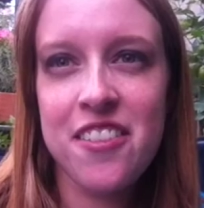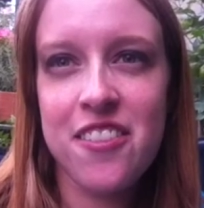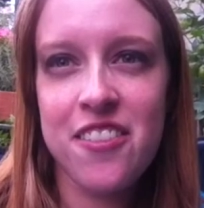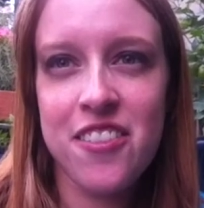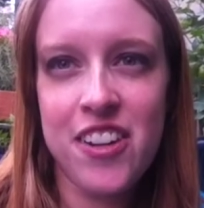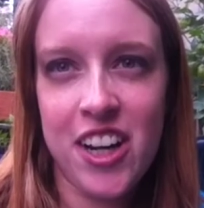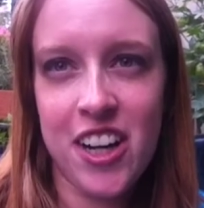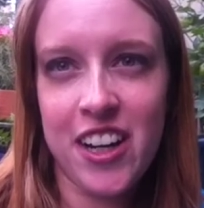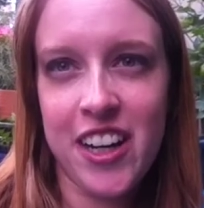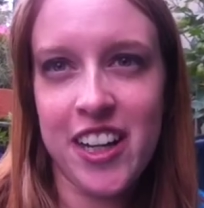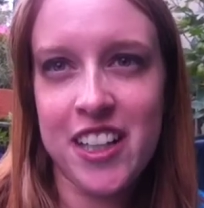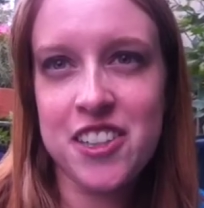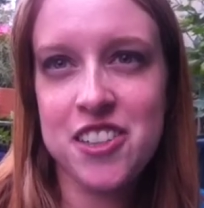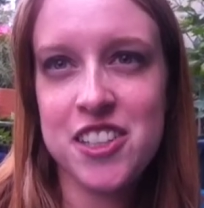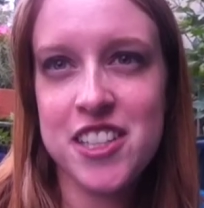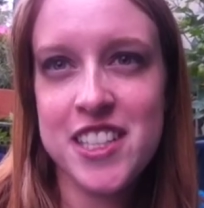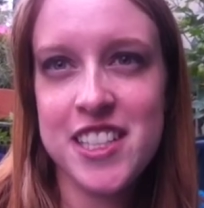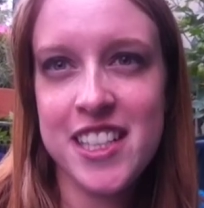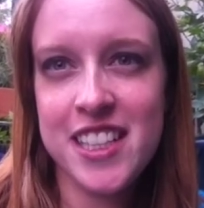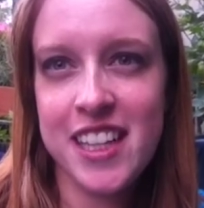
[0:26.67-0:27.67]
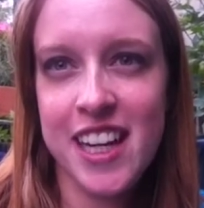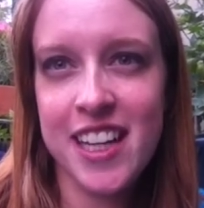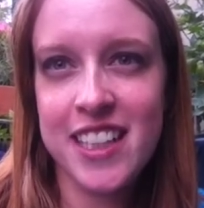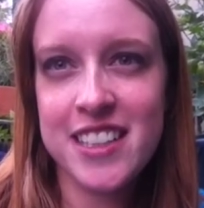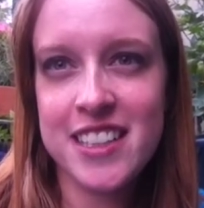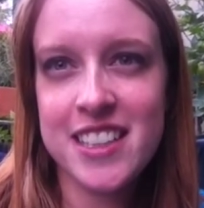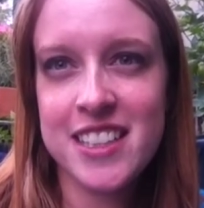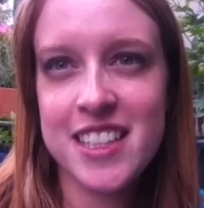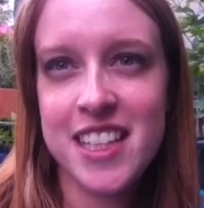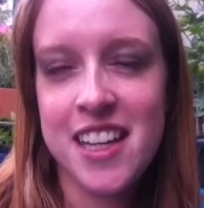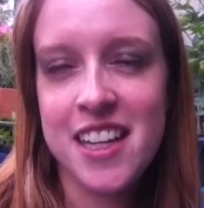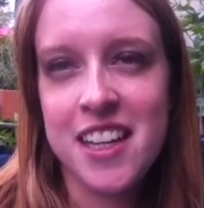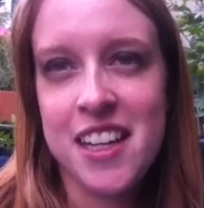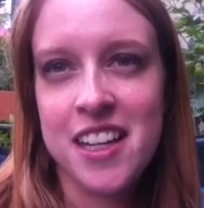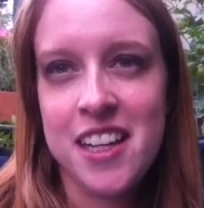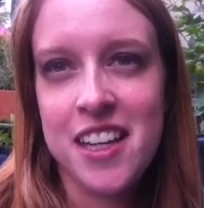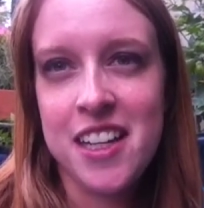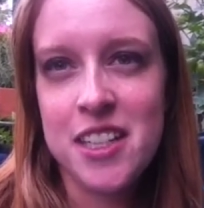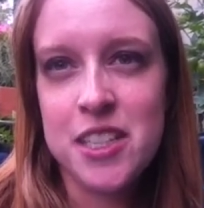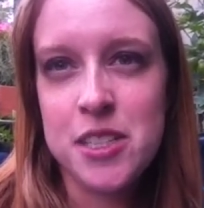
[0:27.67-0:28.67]
very interesting dates.
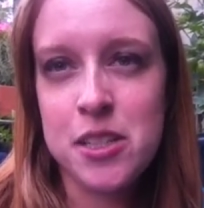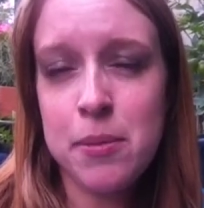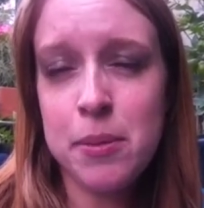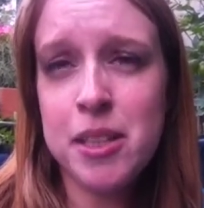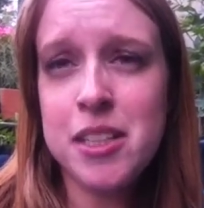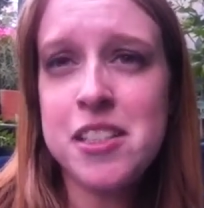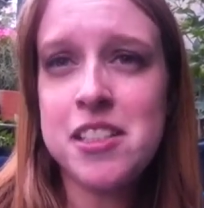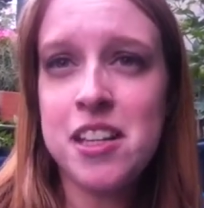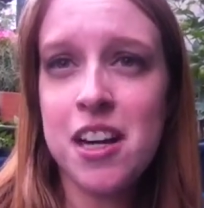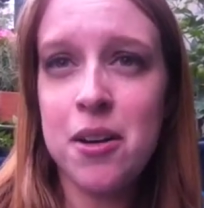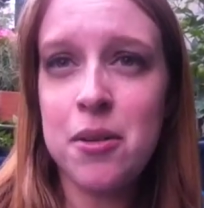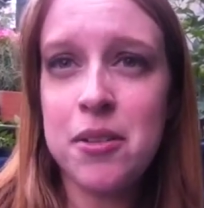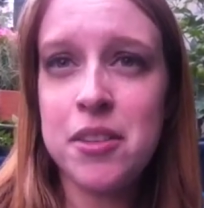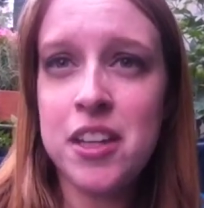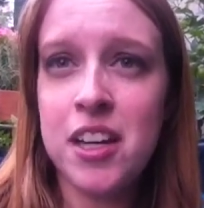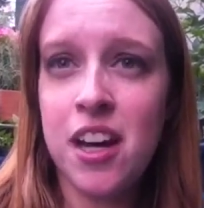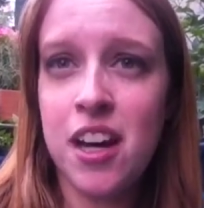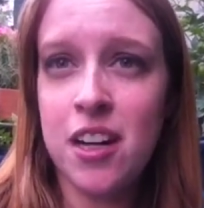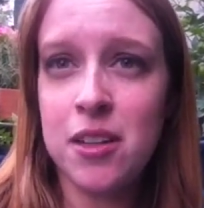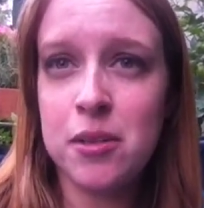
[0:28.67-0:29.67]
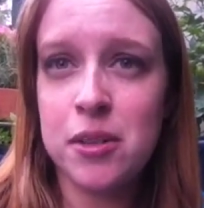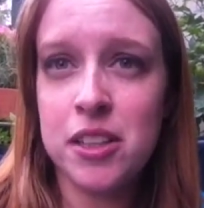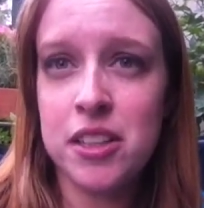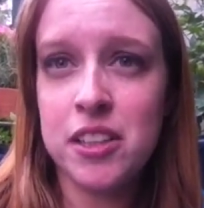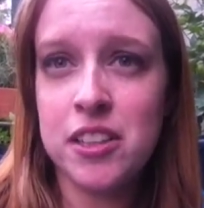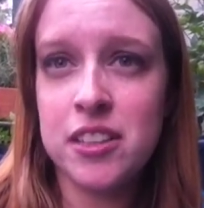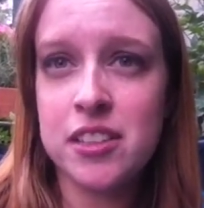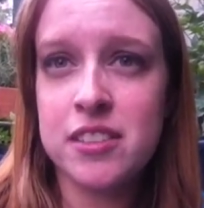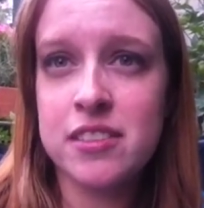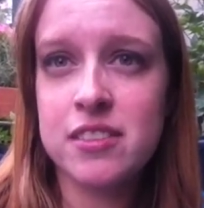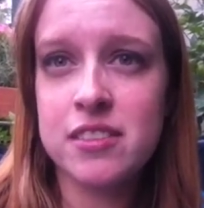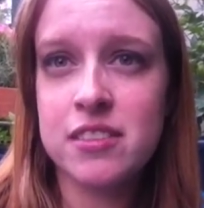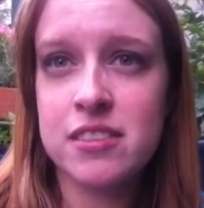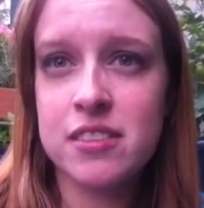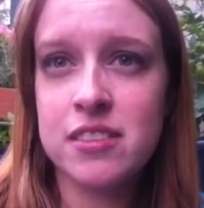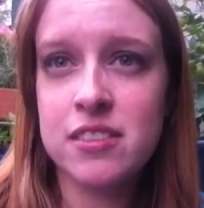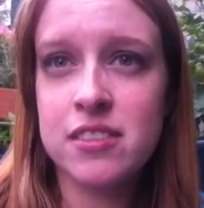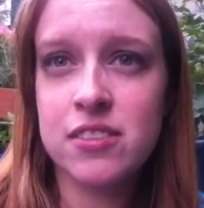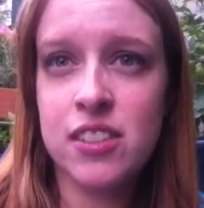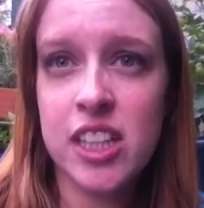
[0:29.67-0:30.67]
So I'm going to start with the awkward,
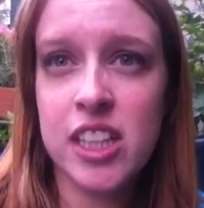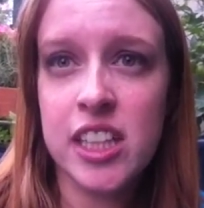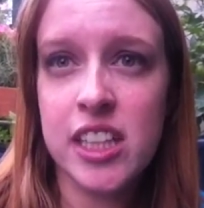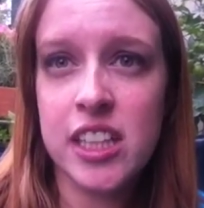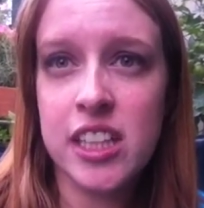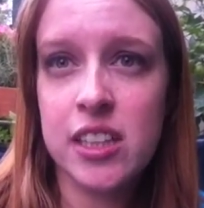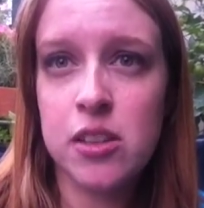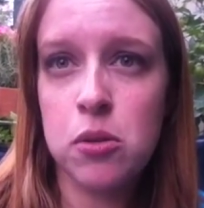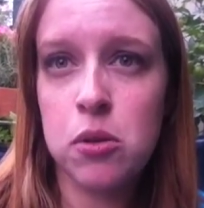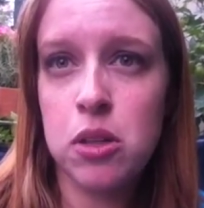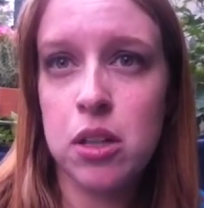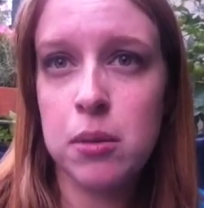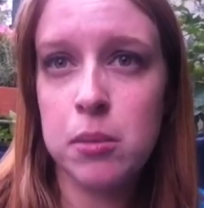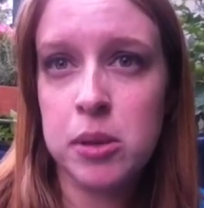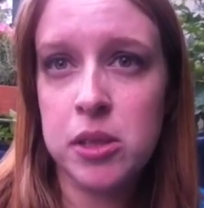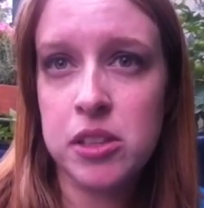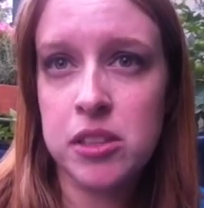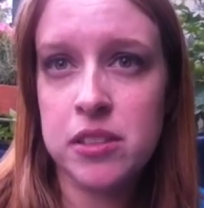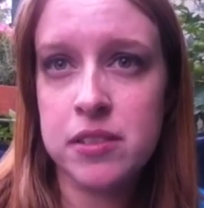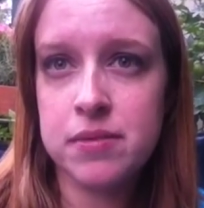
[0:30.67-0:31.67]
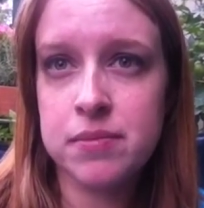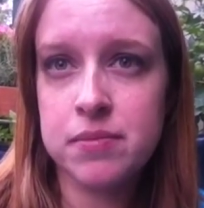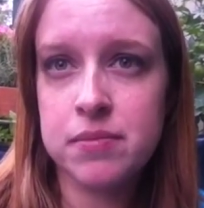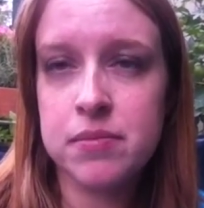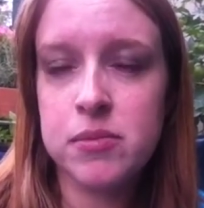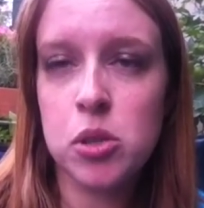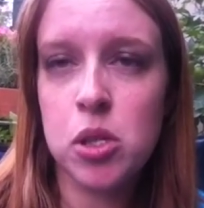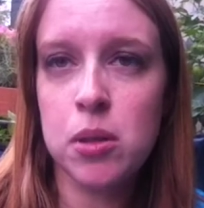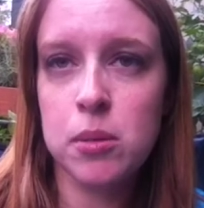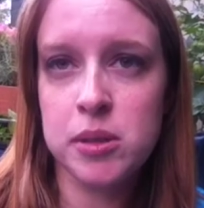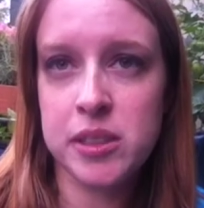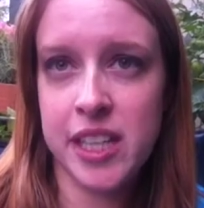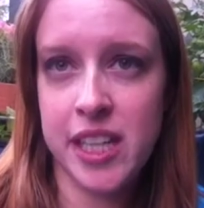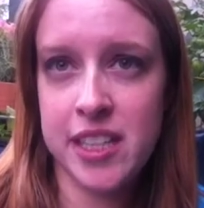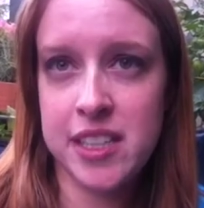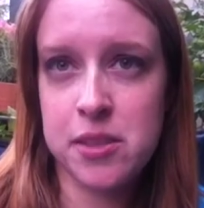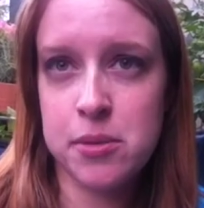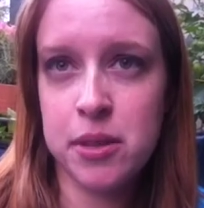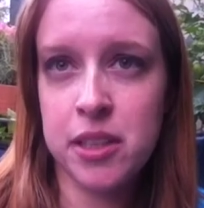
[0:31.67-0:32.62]
funny, horrible dates.